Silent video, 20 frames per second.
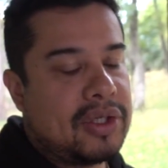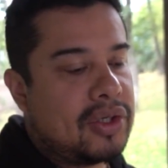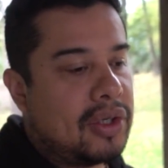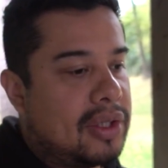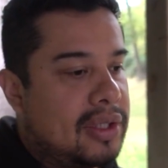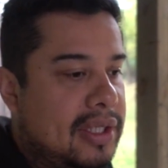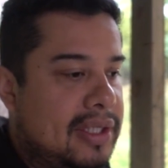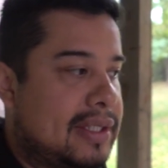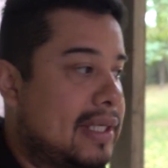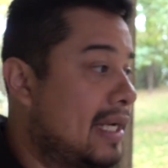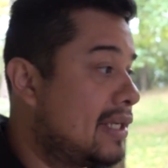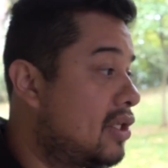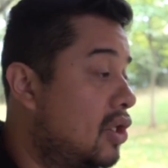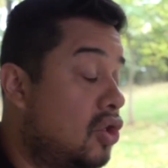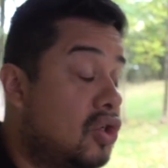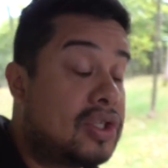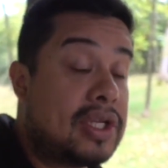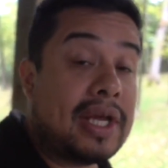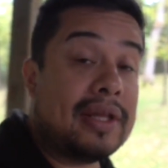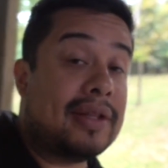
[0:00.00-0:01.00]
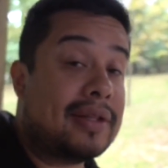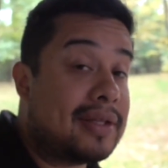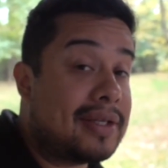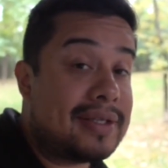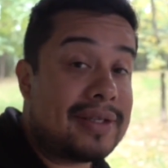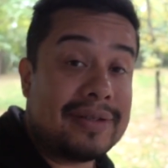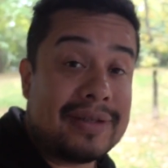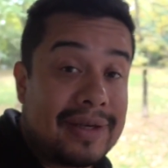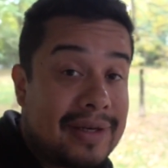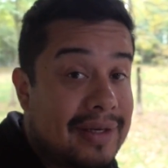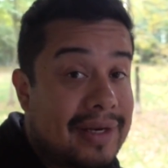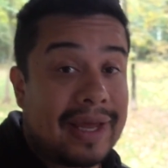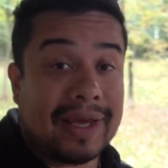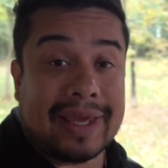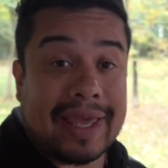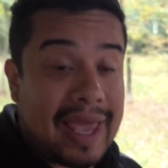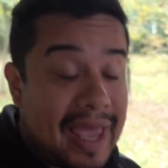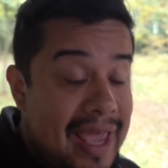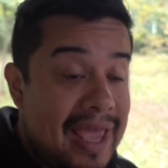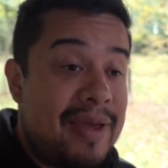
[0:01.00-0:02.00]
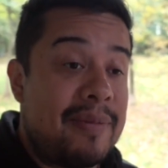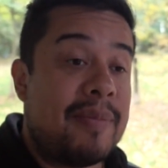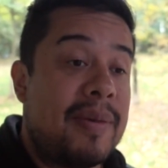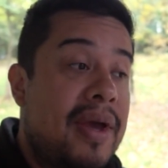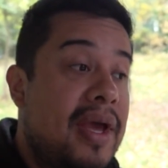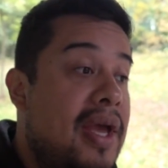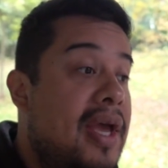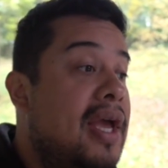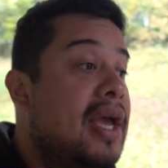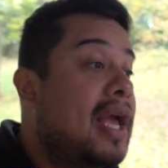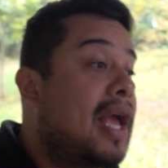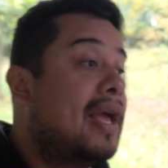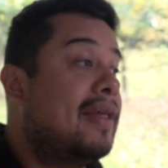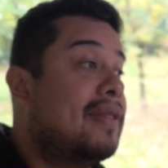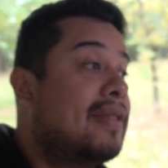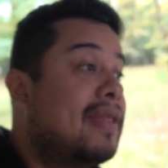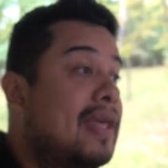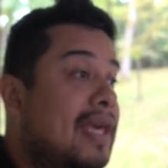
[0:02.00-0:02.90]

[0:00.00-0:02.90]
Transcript: sure that these guys understand that this isn't a game and that